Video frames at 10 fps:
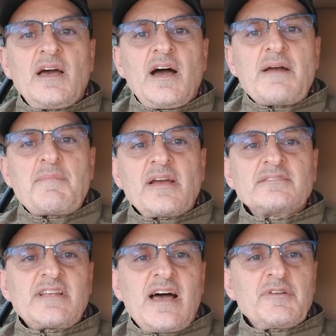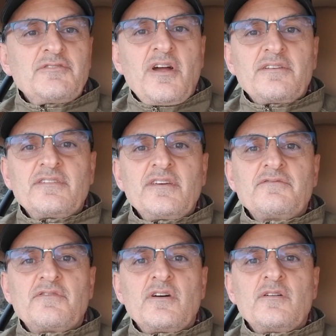Hi Max, Tom Gracia
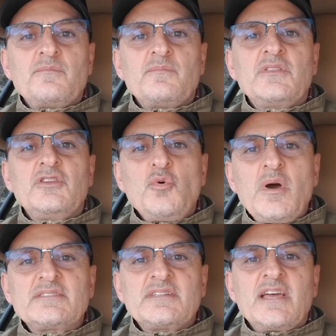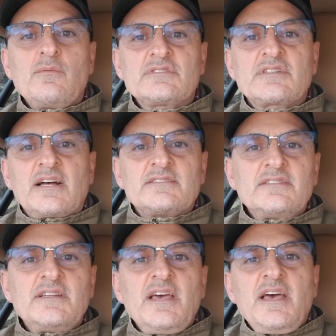from USA,
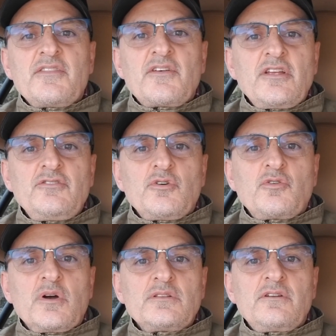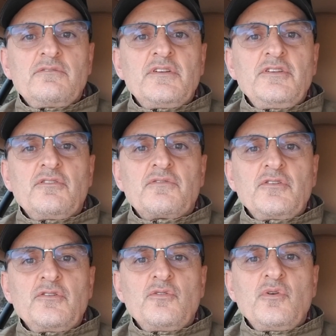Wisconsin. Thought I'd do a quick little video for
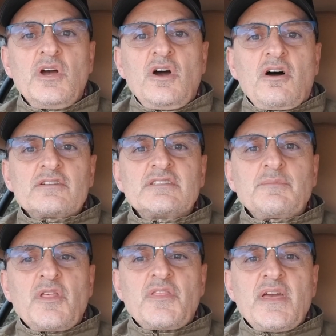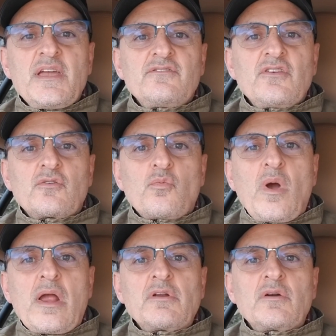you on some of the things that are
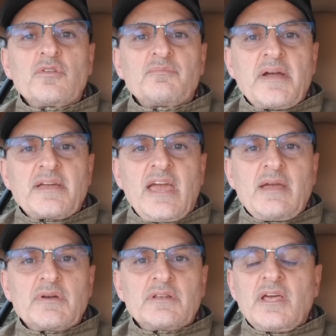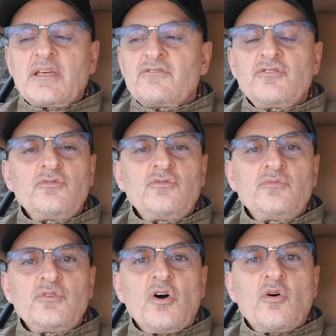wearing with my Cayman. As you
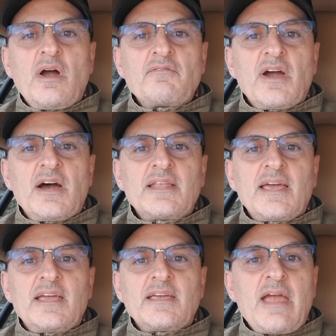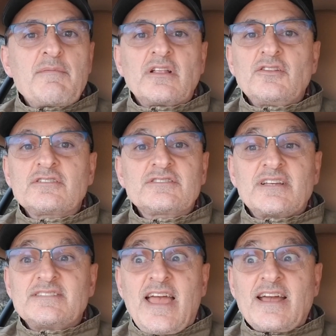know, I've got a Cayman that looks
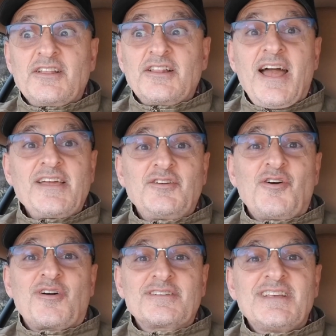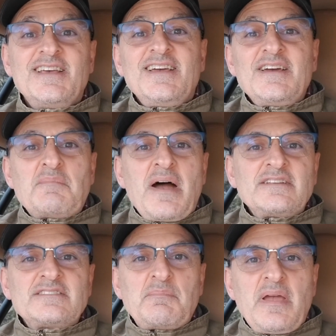exactly like yours. Mine
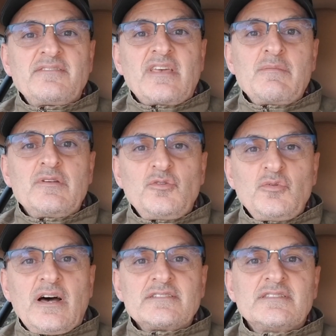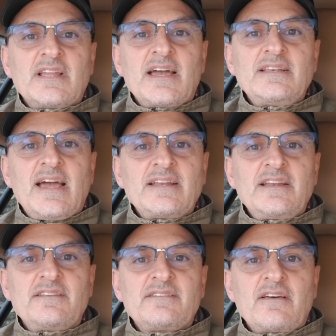is a base Cayman 2009
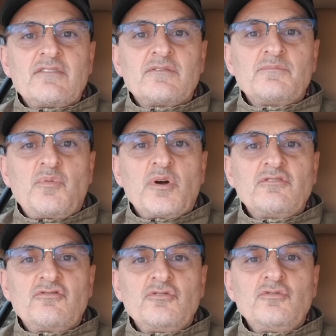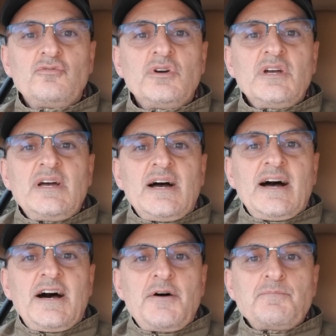987.2.
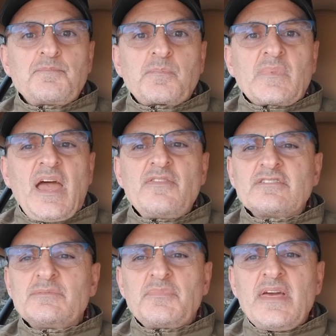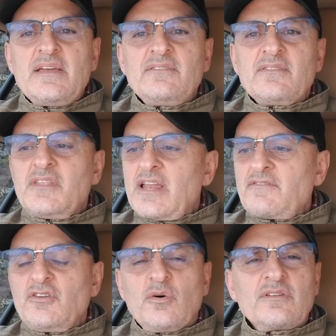Um, and there's some things that
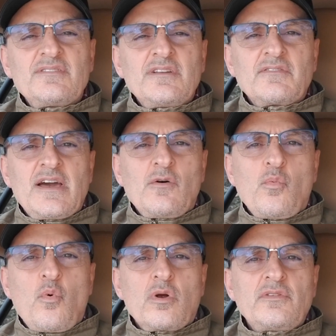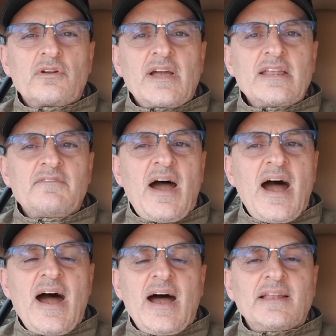I've noticed that have kind of worn that are kind of
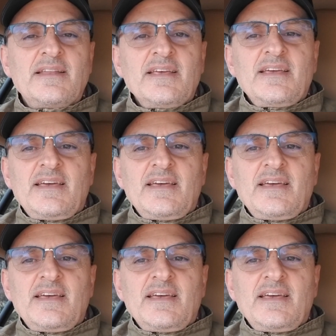odd.